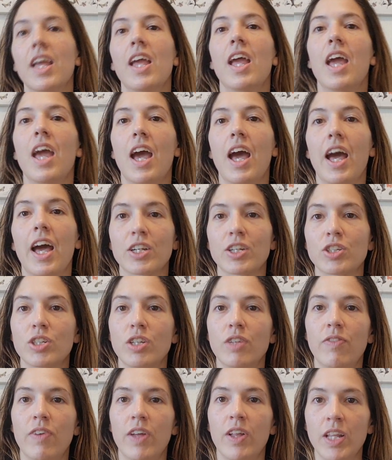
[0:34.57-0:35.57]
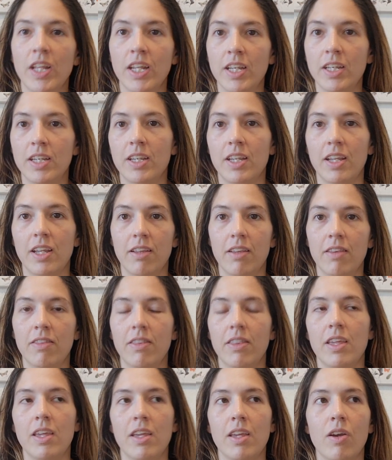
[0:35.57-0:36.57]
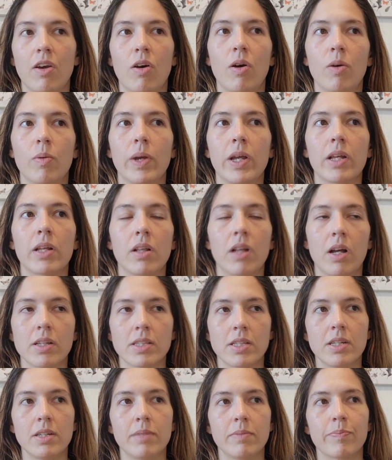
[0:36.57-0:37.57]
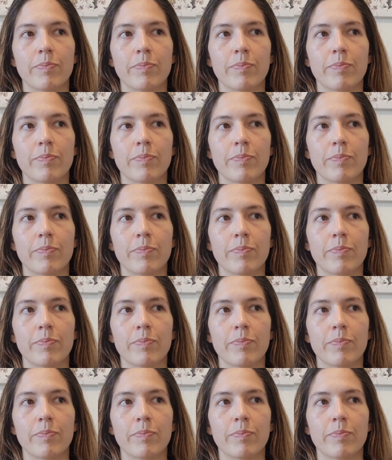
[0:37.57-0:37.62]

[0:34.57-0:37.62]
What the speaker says: actually fell in the hallway closet